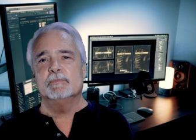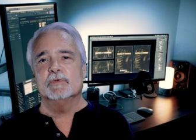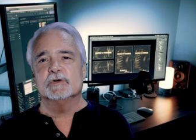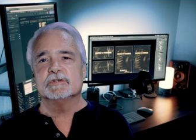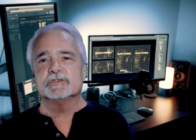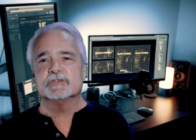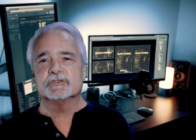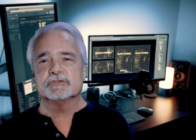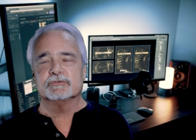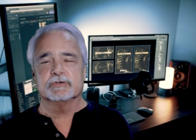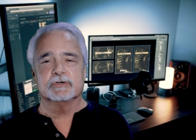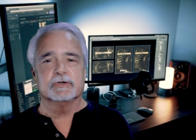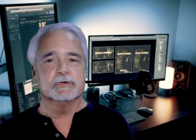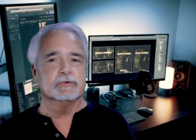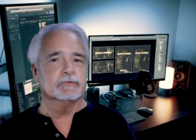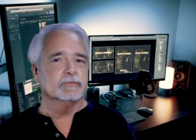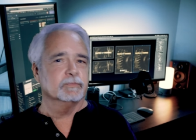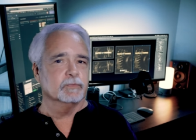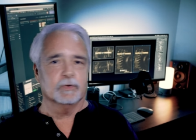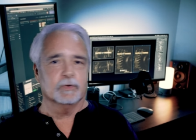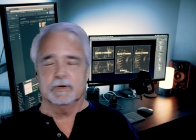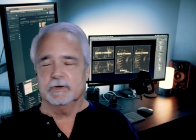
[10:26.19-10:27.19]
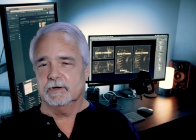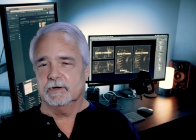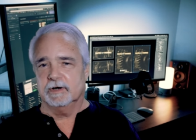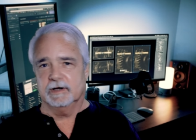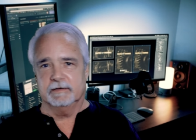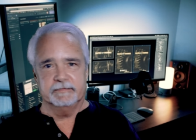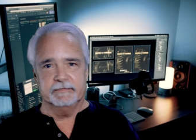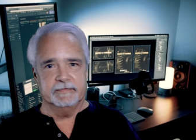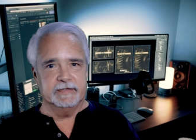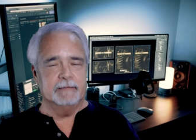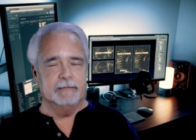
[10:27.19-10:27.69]
was true for uh,
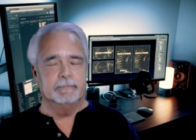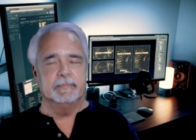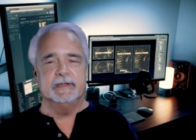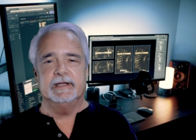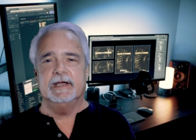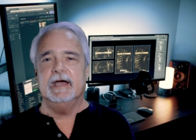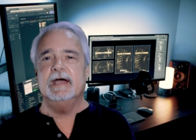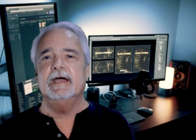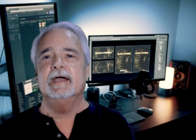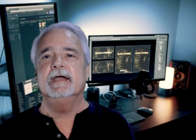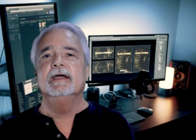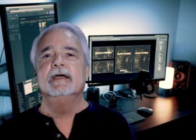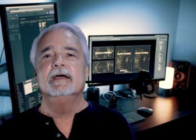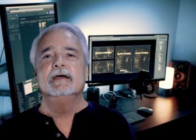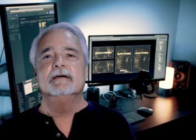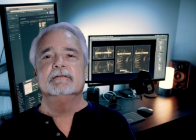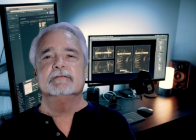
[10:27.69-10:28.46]
the NBA.